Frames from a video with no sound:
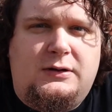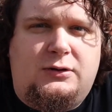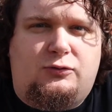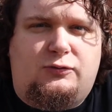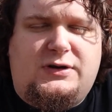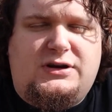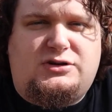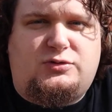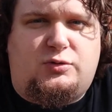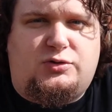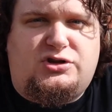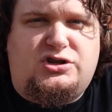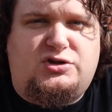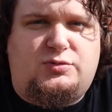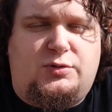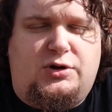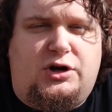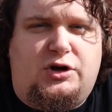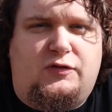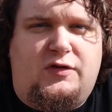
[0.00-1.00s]
Resources
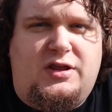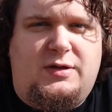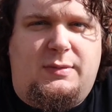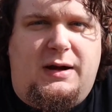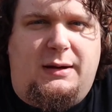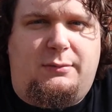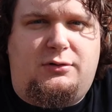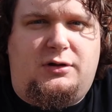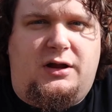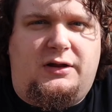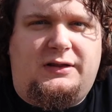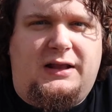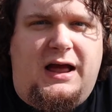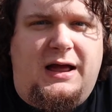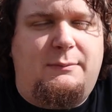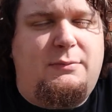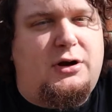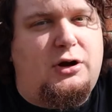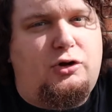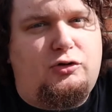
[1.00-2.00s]
where you can read the Bible
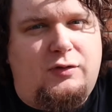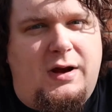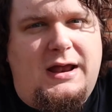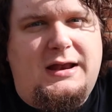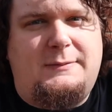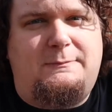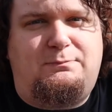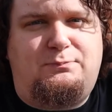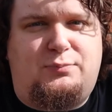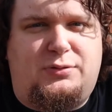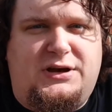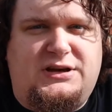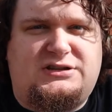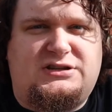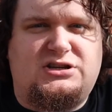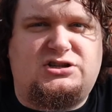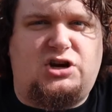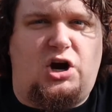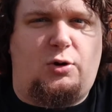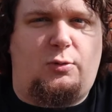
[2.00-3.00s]
online, but a great place
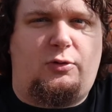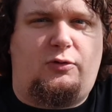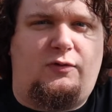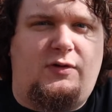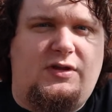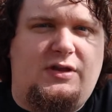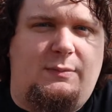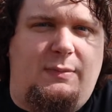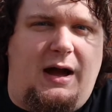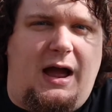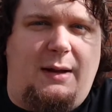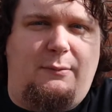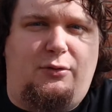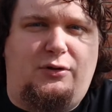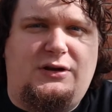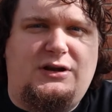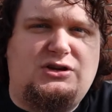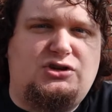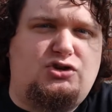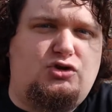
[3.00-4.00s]
to start with reading the
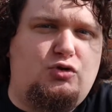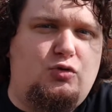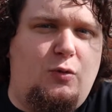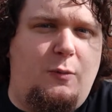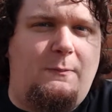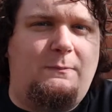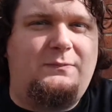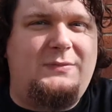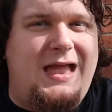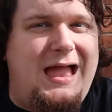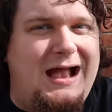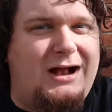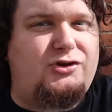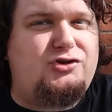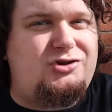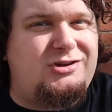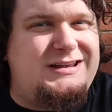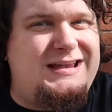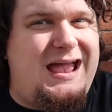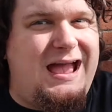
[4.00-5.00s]
Bible is to
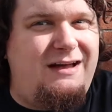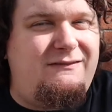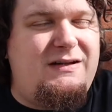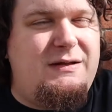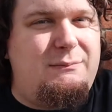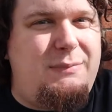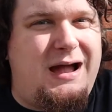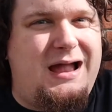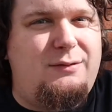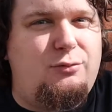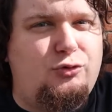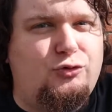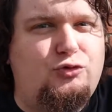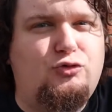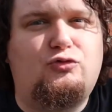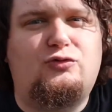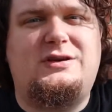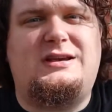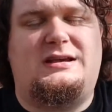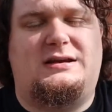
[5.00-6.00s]
actually have a Bible to
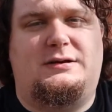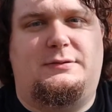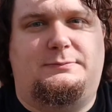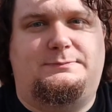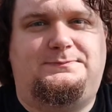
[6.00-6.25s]
read.